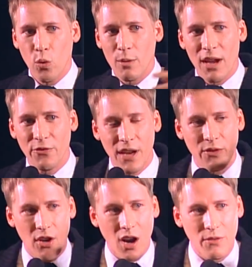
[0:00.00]
You know, one of
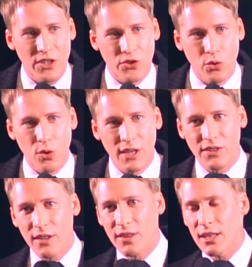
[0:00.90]
my favorite Harvey
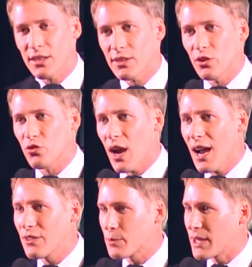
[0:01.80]
stories, and the thing that
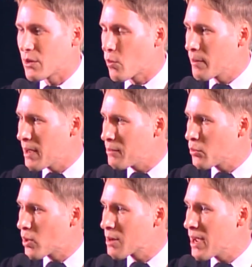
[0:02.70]
still drives me, and
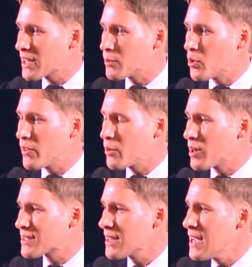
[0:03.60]
what made me want to make the
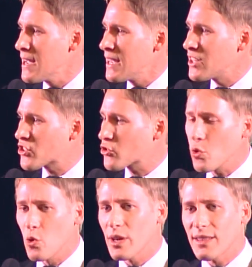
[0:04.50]
movie, was
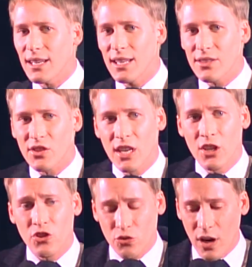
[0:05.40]
his story that
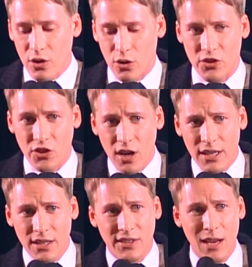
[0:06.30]
his struggle,
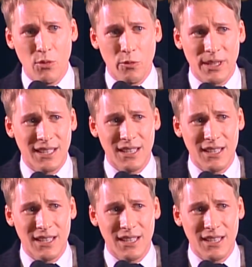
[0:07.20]
starting this gay